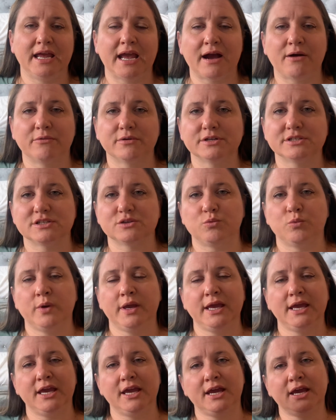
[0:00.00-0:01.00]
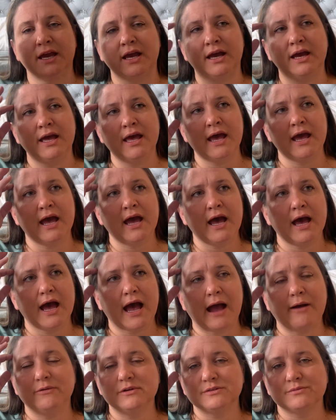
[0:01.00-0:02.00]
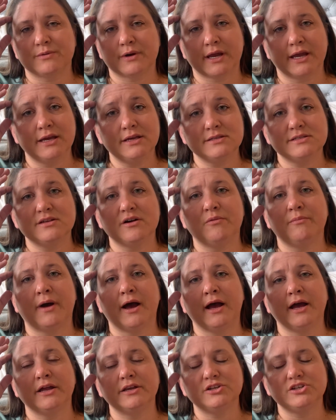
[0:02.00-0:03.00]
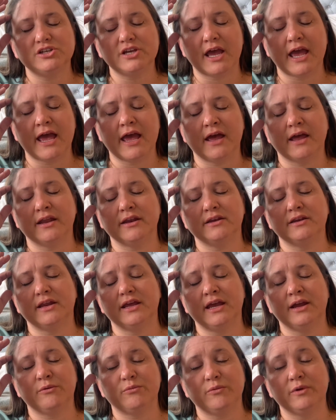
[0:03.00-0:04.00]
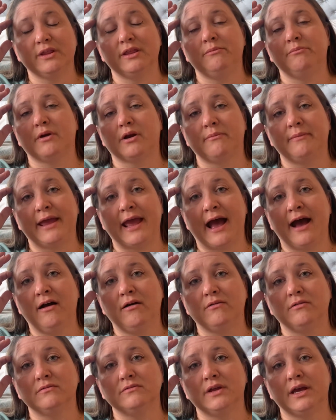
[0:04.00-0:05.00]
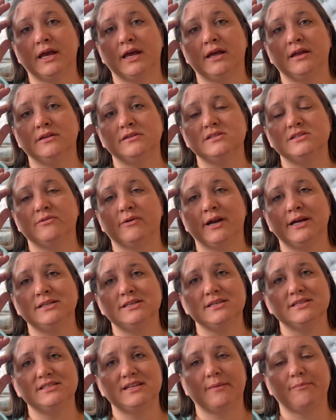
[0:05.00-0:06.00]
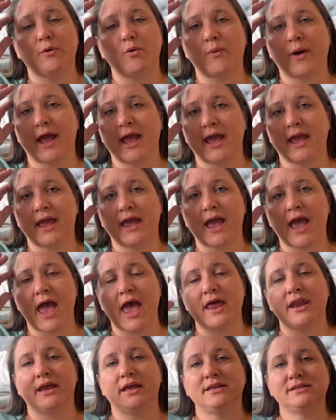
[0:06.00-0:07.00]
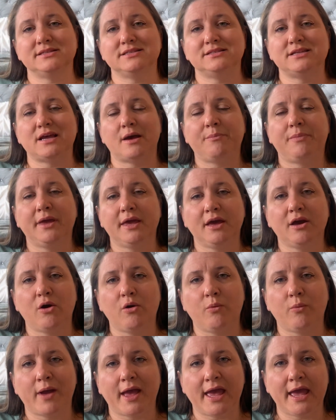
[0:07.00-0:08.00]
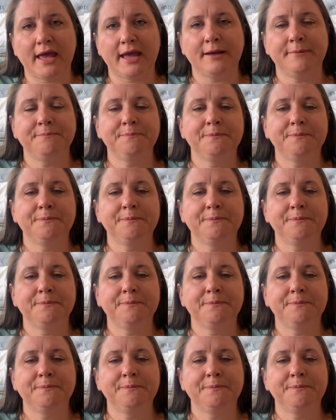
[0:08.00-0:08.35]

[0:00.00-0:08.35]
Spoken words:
hours a week. I was working so much and it really burnt me out. And so I had to step away, and in stepping away